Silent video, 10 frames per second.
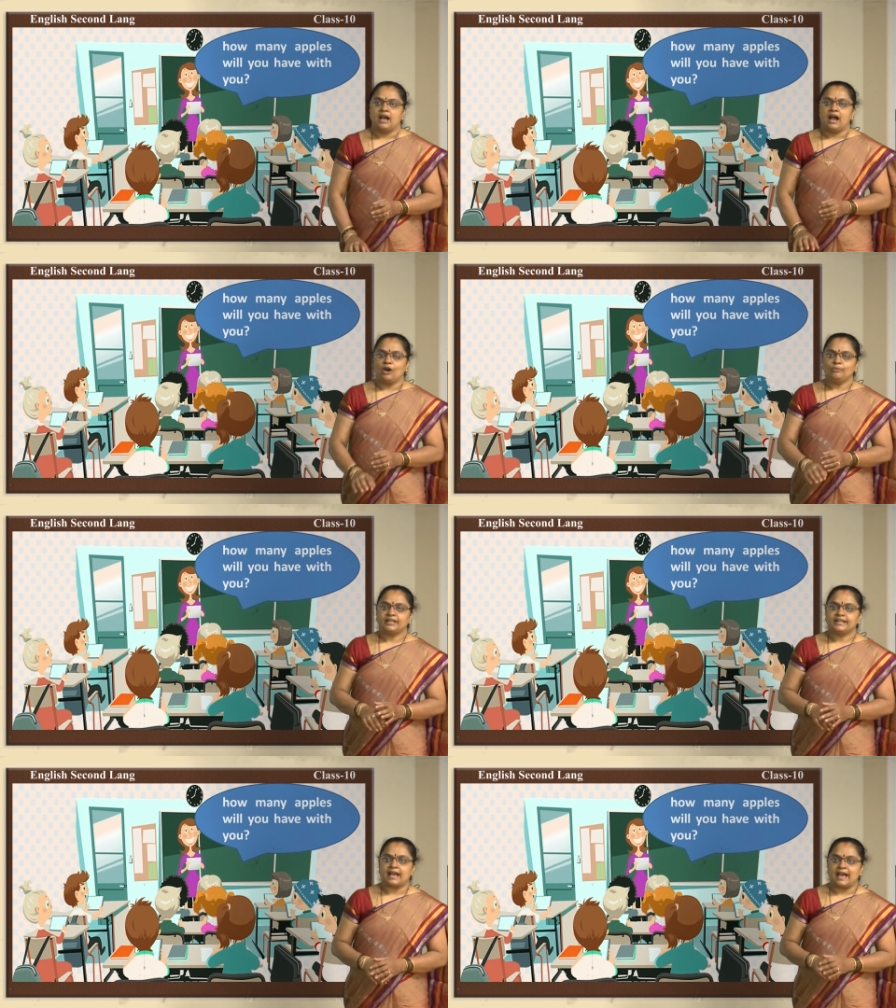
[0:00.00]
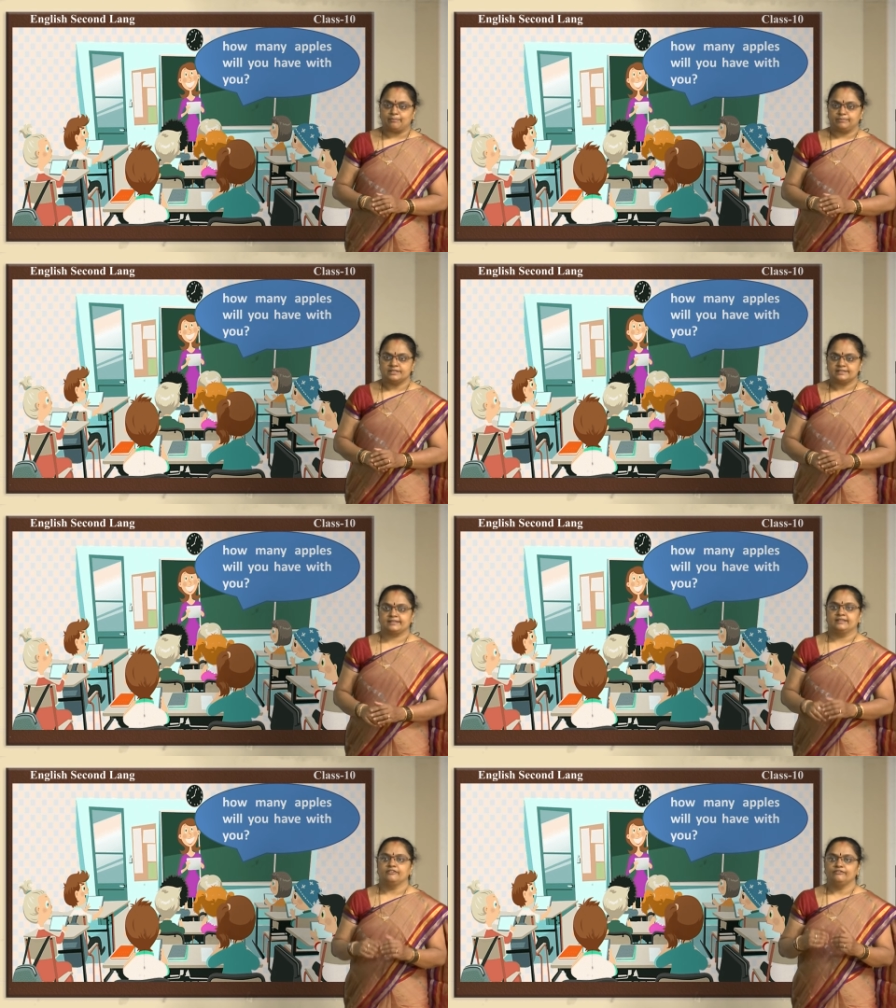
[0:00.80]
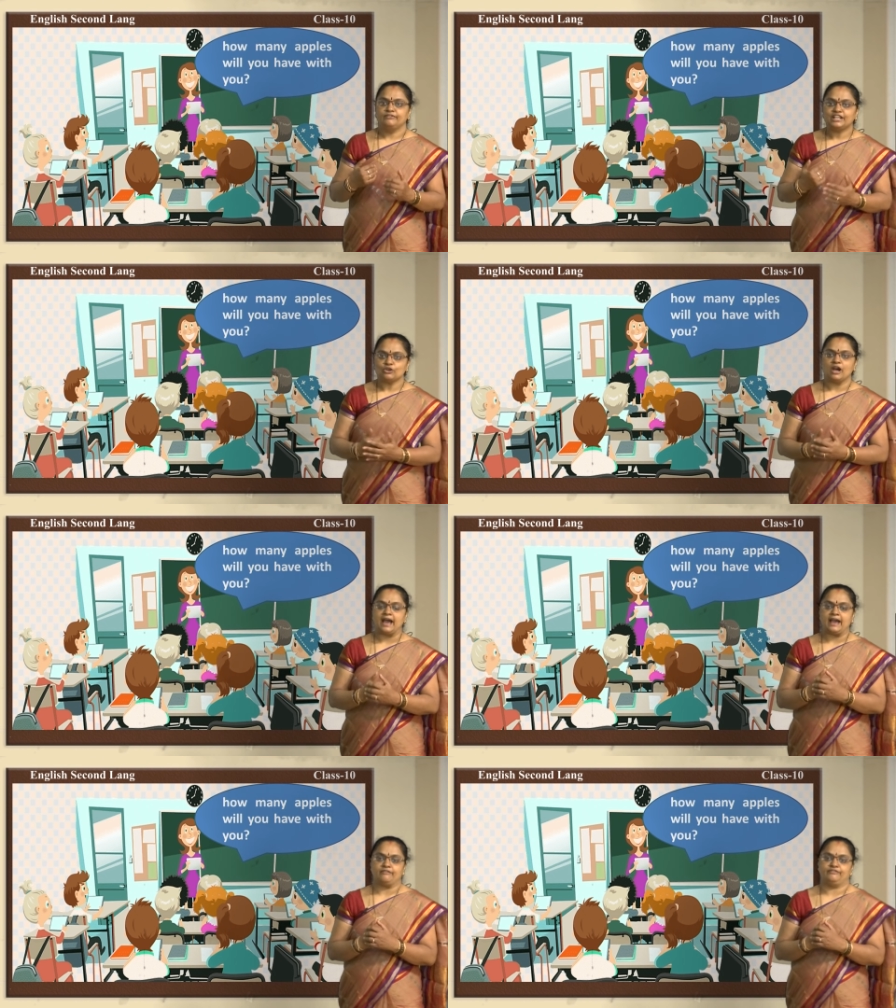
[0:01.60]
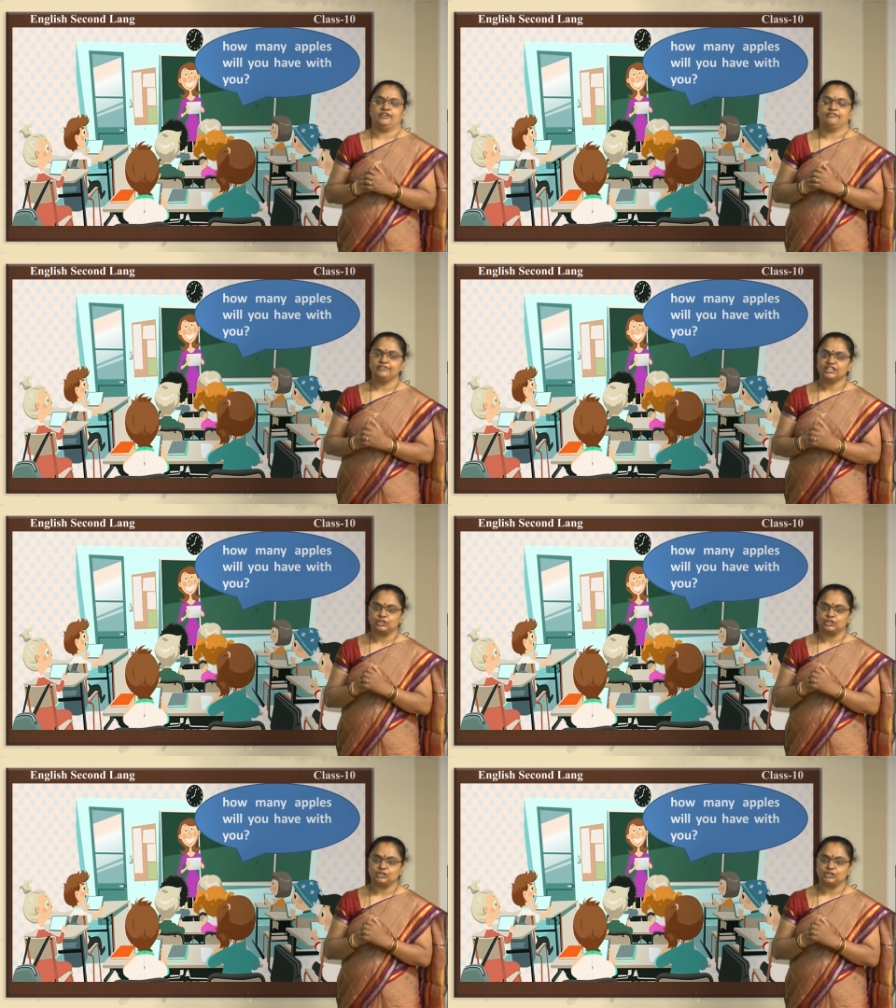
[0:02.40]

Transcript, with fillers: how many apples will you have with